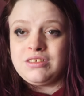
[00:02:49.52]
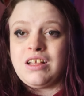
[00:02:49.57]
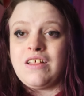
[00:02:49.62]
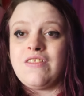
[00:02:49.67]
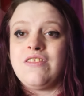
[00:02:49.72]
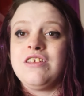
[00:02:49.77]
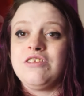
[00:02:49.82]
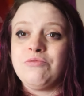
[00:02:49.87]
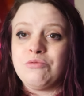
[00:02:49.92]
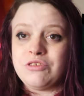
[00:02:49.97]

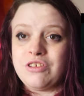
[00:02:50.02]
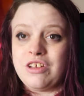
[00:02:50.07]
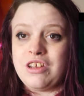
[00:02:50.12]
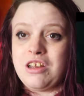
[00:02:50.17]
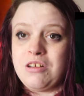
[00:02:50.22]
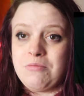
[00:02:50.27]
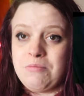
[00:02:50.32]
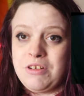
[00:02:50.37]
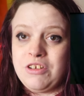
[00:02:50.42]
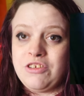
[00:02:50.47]
And this was an
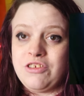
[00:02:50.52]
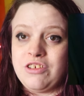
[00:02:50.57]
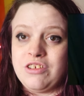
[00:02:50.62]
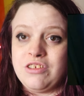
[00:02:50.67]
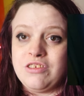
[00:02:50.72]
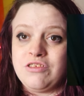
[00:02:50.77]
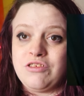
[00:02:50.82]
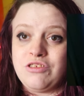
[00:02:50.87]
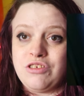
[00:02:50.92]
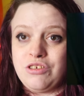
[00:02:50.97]

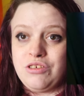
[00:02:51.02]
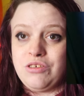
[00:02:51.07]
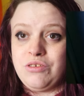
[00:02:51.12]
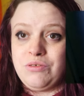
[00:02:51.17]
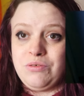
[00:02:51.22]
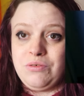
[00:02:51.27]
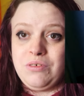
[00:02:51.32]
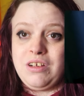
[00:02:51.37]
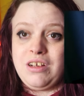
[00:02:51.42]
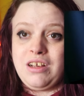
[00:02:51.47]
admission
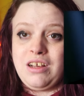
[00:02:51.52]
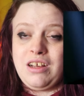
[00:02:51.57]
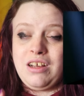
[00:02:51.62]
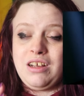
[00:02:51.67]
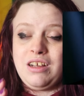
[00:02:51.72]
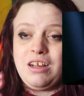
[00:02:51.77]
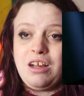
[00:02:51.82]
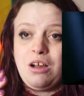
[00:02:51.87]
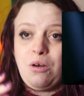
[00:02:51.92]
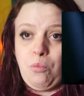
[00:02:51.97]
to
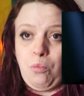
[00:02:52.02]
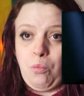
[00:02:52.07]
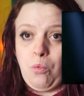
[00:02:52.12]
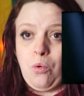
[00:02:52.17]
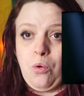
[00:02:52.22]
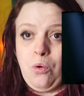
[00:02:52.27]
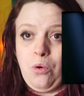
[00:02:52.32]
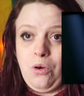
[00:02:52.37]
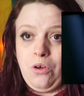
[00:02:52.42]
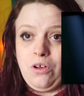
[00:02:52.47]
a
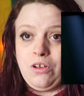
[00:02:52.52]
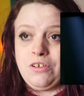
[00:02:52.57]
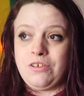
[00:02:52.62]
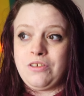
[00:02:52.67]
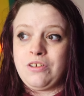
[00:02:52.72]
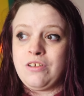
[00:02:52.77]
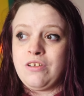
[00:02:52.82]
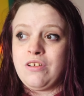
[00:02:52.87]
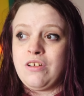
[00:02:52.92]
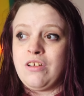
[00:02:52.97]
ward
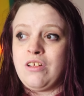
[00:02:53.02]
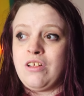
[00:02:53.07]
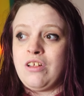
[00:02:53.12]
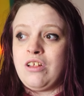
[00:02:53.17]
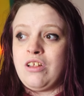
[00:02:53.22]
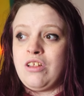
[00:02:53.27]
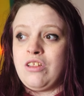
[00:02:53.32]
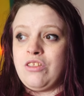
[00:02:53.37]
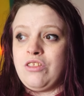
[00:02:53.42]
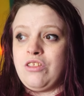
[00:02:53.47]

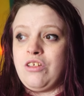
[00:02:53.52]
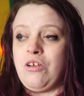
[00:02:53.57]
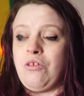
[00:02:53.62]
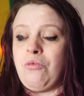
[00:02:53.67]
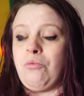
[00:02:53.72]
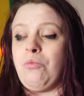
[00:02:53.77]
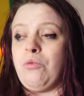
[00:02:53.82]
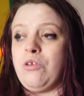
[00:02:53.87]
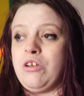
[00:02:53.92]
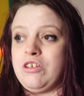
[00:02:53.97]

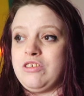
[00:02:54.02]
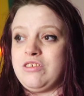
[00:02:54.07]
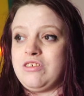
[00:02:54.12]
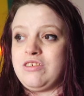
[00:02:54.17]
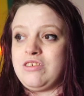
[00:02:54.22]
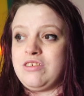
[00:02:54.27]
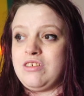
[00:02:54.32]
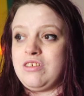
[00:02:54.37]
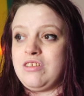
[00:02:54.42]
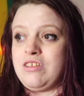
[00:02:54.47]
that
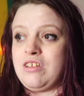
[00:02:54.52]
was